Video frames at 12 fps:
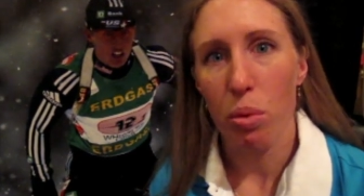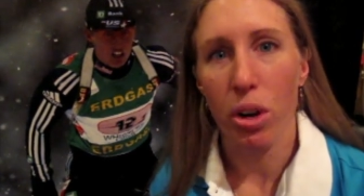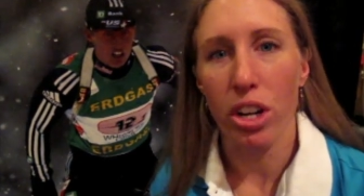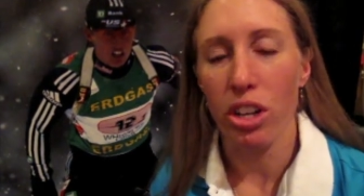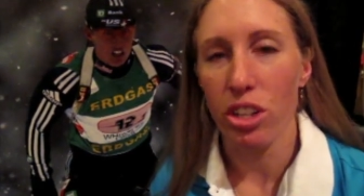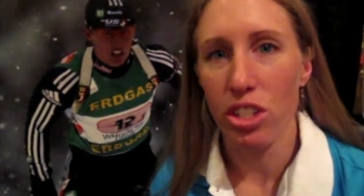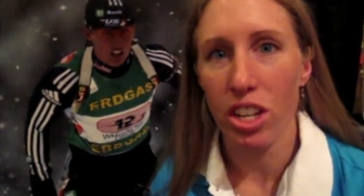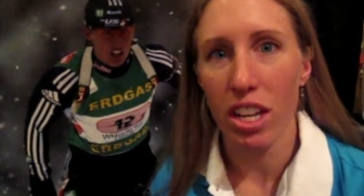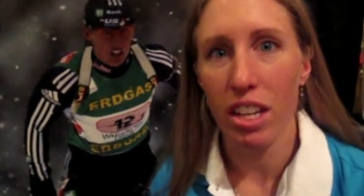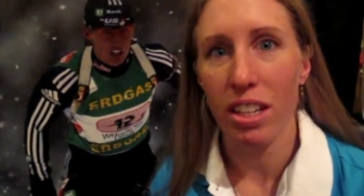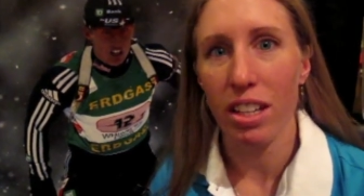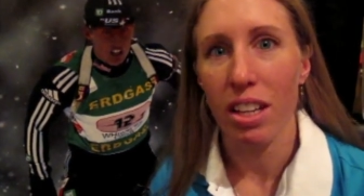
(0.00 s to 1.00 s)
where your
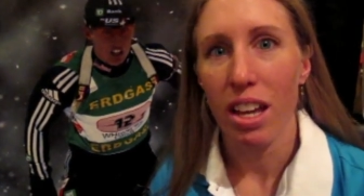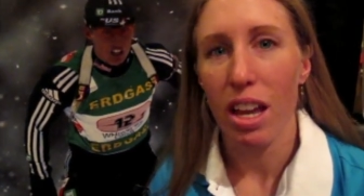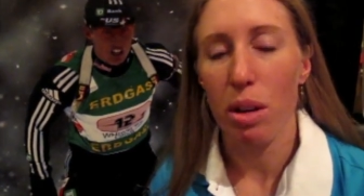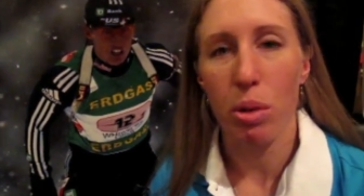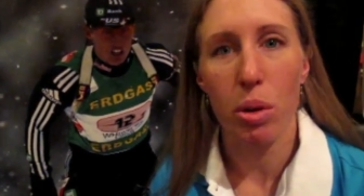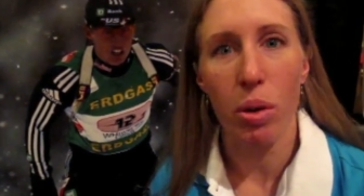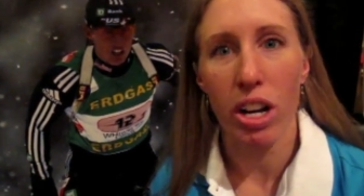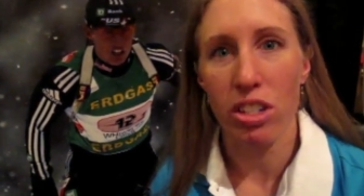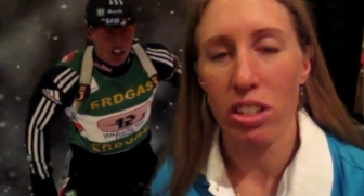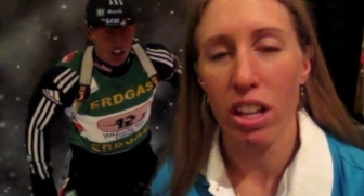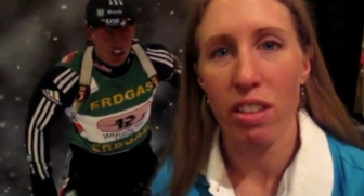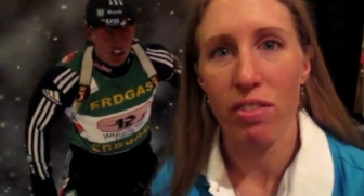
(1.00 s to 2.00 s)
skiing
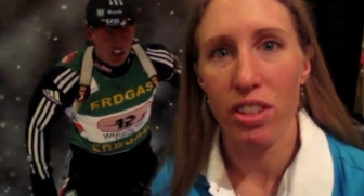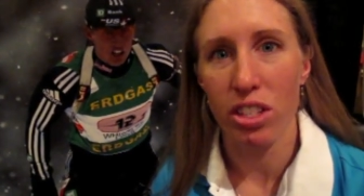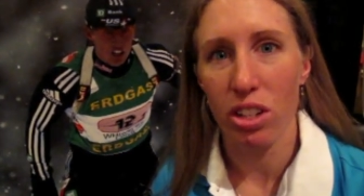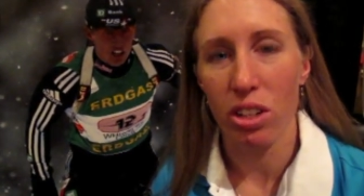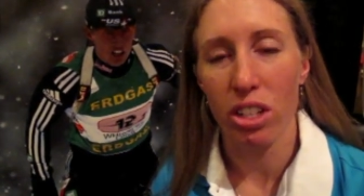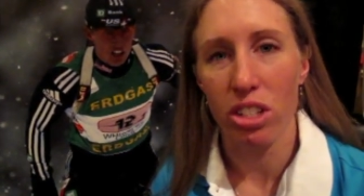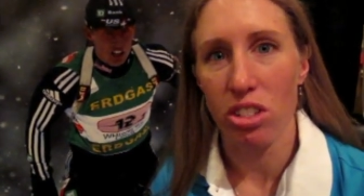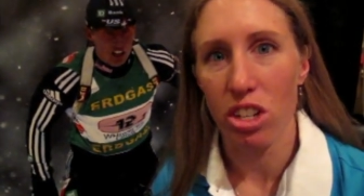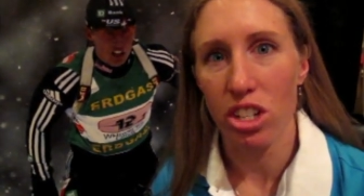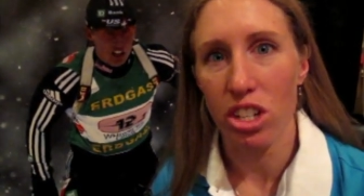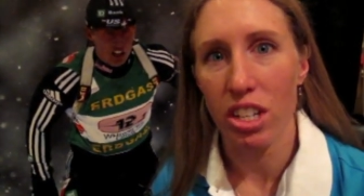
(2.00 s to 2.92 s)
requires a lot of physical exertion,